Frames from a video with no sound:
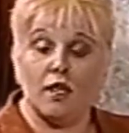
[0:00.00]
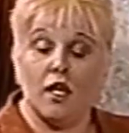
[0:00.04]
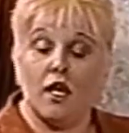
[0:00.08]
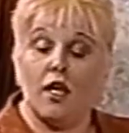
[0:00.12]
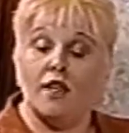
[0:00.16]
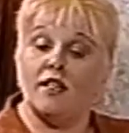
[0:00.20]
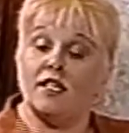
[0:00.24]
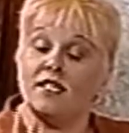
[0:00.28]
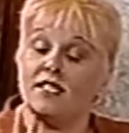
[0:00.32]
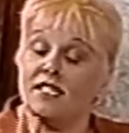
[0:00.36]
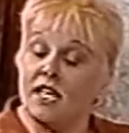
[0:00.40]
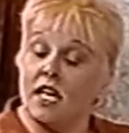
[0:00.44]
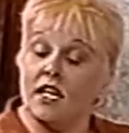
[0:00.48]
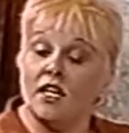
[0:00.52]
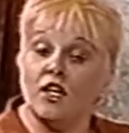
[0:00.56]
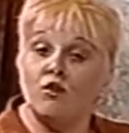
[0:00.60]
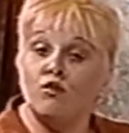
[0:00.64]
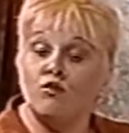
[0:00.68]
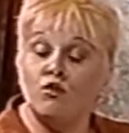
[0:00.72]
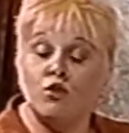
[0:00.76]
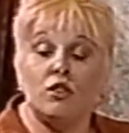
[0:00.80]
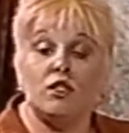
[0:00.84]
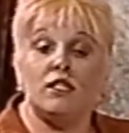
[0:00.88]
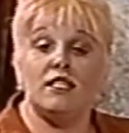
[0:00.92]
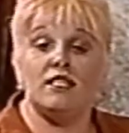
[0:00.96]
And the
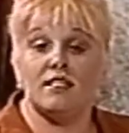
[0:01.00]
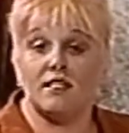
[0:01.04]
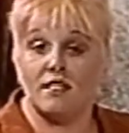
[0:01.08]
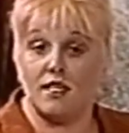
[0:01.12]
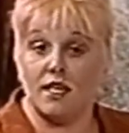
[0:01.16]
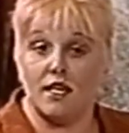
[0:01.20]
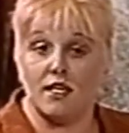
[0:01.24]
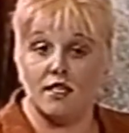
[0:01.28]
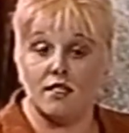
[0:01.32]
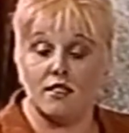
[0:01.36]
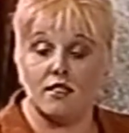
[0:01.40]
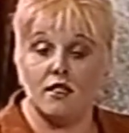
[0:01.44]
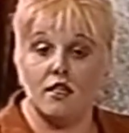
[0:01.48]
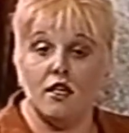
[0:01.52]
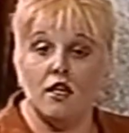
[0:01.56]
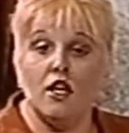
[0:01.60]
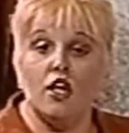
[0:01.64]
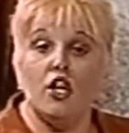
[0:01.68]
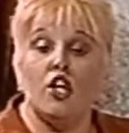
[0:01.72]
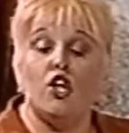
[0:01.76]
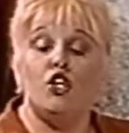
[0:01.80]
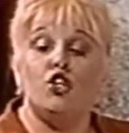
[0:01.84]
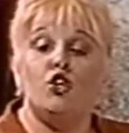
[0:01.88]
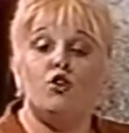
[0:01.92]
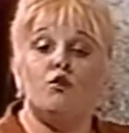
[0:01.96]
second rule is this.
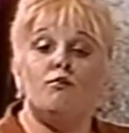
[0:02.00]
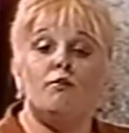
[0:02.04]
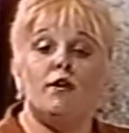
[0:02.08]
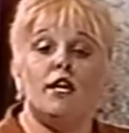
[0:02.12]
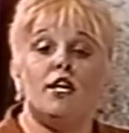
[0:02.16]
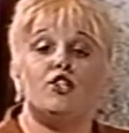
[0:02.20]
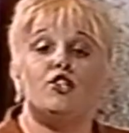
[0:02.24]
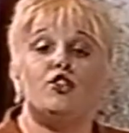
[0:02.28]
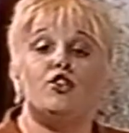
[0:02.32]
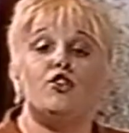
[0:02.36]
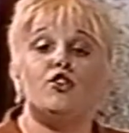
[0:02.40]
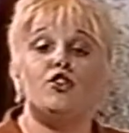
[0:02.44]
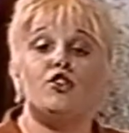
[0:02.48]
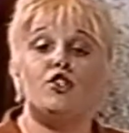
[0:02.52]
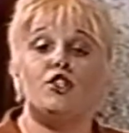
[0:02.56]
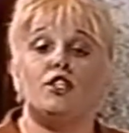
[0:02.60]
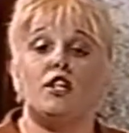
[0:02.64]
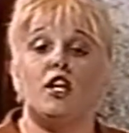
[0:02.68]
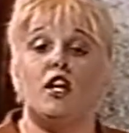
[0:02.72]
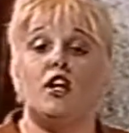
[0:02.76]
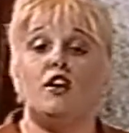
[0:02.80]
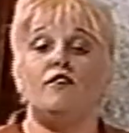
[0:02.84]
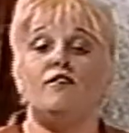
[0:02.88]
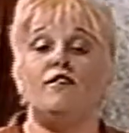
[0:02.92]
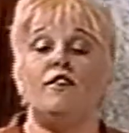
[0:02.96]
You measure
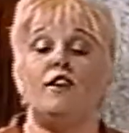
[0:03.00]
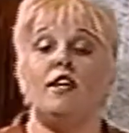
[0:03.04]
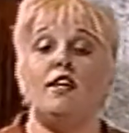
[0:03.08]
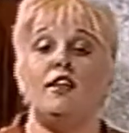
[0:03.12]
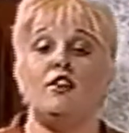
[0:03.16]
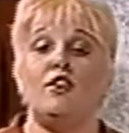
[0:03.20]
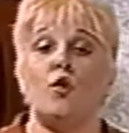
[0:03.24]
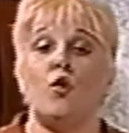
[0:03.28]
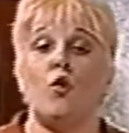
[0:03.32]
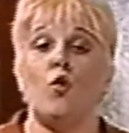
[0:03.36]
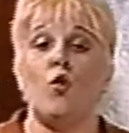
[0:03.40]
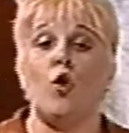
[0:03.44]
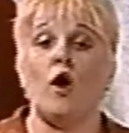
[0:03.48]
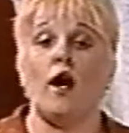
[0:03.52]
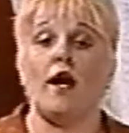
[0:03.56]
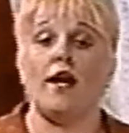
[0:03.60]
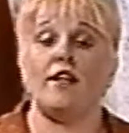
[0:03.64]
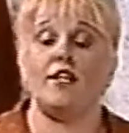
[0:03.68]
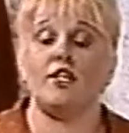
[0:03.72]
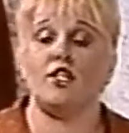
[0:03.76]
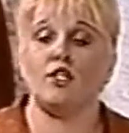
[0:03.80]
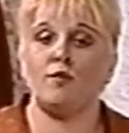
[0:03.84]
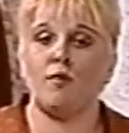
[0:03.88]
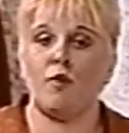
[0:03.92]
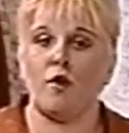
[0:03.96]
yourself in the
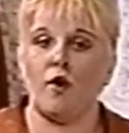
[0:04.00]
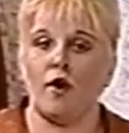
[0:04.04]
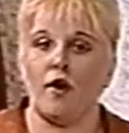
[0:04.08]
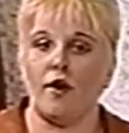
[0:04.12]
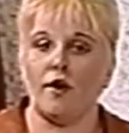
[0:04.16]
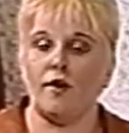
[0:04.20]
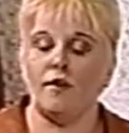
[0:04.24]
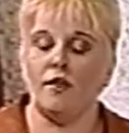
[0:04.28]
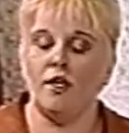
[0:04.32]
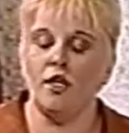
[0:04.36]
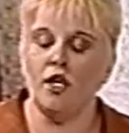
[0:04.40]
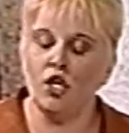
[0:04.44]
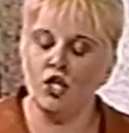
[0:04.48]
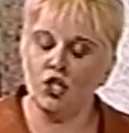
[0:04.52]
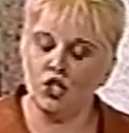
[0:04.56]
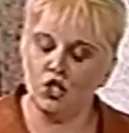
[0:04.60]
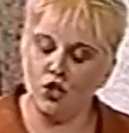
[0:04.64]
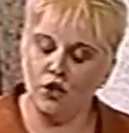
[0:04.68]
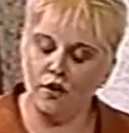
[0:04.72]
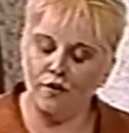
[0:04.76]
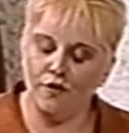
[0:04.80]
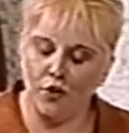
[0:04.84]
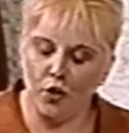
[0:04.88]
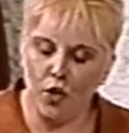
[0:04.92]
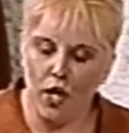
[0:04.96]
widest part.
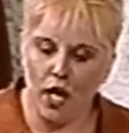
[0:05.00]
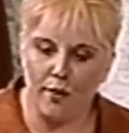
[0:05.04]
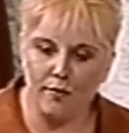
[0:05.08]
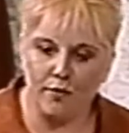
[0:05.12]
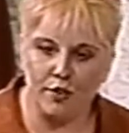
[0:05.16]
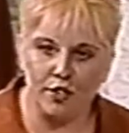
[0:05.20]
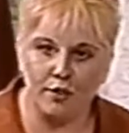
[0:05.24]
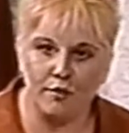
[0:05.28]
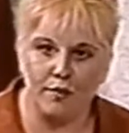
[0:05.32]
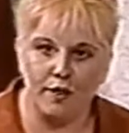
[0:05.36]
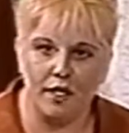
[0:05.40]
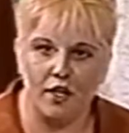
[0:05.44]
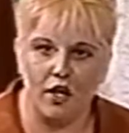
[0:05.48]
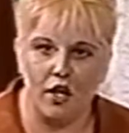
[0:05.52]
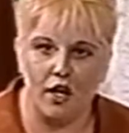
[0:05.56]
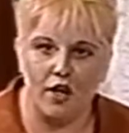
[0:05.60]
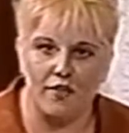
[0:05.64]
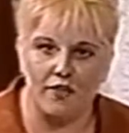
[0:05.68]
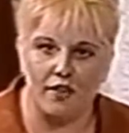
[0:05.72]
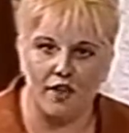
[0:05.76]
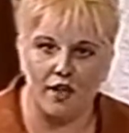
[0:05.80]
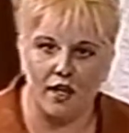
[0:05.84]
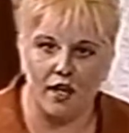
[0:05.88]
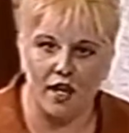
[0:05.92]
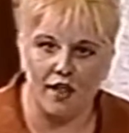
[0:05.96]
So if you happen to be
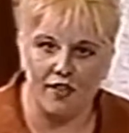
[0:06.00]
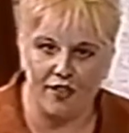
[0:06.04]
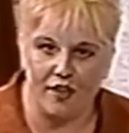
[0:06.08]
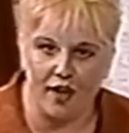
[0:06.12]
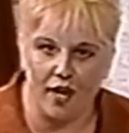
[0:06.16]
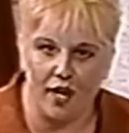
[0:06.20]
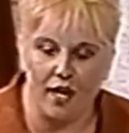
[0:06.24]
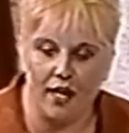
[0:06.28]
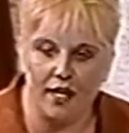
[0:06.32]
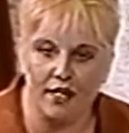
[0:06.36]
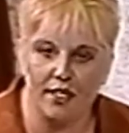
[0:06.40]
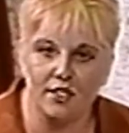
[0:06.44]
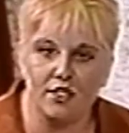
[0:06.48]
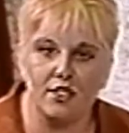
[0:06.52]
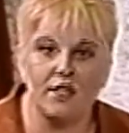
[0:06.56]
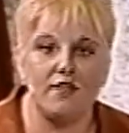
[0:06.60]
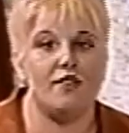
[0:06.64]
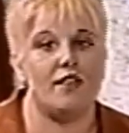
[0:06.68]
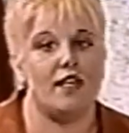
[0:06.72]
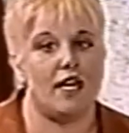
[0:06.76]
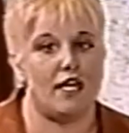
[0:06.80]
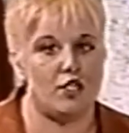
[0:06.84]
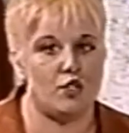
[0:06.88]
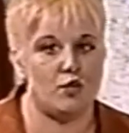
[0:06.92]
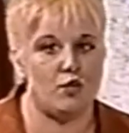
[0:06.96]
on the thighs,
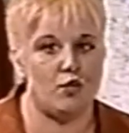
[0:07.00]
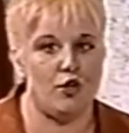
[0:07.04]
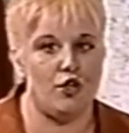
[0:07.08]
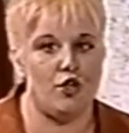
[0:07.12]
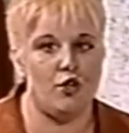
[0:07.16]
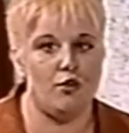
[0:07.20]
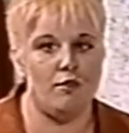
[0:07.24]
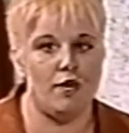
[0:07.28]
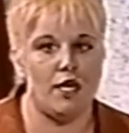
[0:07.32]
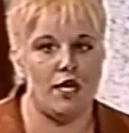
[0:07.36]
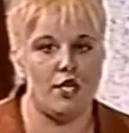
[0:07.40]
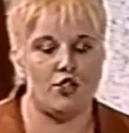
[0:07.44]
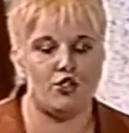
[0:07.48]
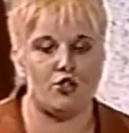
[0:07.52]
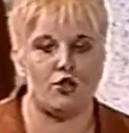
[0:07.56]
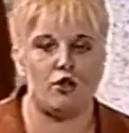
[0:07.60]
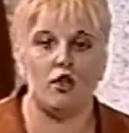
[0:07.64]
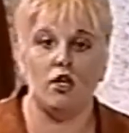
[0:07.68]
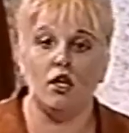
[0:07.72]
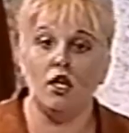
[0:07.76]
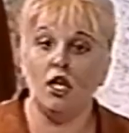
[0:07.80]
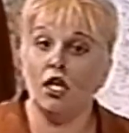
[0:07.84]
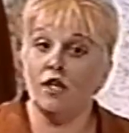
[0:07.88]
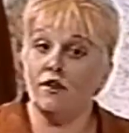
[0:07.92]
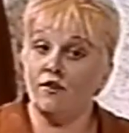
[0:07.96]
that's where you measure.
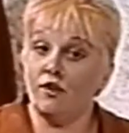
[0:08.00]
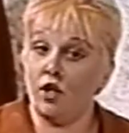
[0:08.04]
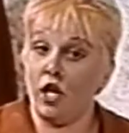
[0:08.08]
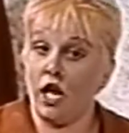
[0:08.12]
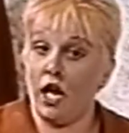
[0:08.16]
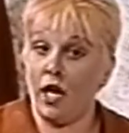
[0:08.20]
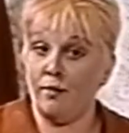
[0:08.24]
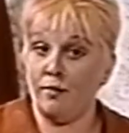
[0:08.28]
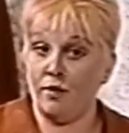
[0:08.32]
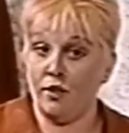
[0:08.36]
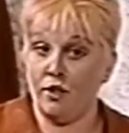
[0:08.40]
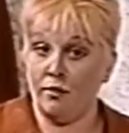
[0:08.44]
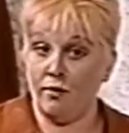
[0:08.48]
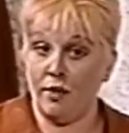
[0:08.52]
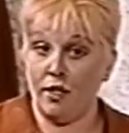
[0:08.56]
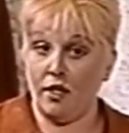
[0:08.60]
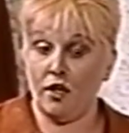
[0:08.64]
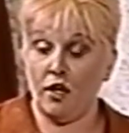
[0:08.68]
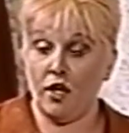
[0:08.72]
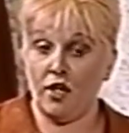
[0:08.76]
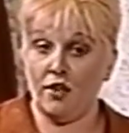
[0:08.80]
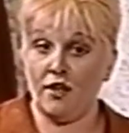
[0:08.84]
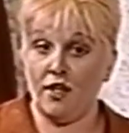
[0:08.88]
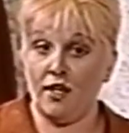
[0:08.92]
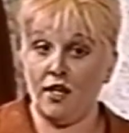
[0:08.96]
If you happen to be
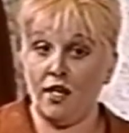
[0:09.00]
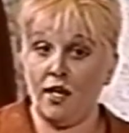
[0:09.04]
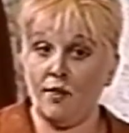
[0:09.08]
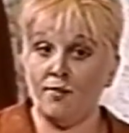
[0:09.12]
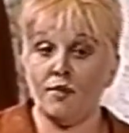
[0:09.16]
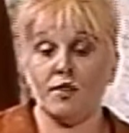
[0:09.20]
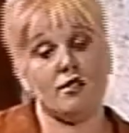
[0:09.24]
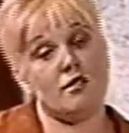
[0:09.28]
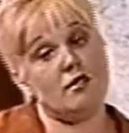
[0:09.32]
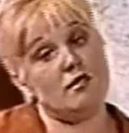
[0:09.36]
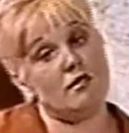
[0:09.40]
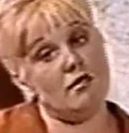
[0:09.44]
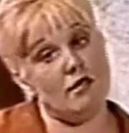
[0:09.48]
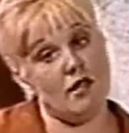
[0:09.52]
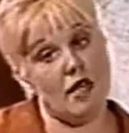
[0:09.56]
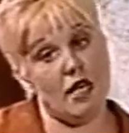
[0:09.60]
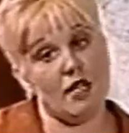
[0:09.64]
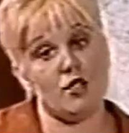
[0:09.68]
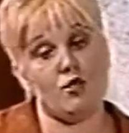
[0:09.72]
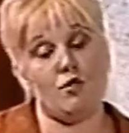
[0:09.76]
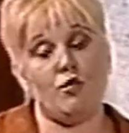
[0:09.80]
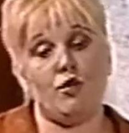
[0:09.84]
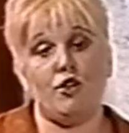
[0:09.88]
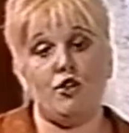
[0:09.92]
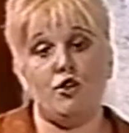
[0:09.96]
on the hips,
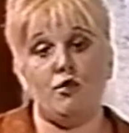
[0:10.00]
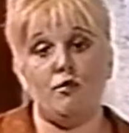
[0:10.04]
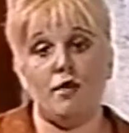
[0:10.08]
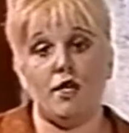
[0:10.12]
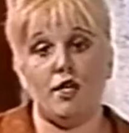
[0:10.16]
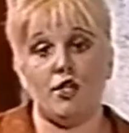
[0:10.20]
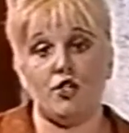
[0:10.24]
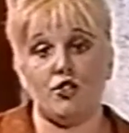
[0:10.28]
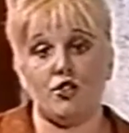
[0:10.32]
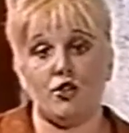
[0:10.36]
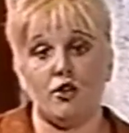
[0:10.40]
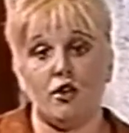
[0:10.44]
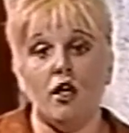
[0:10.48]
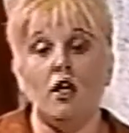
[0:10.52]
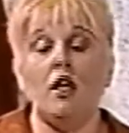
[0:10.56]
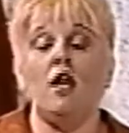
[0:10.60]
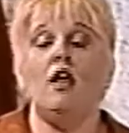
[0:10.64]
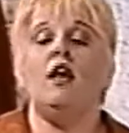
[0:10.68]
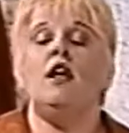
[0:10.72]
that's where you measure.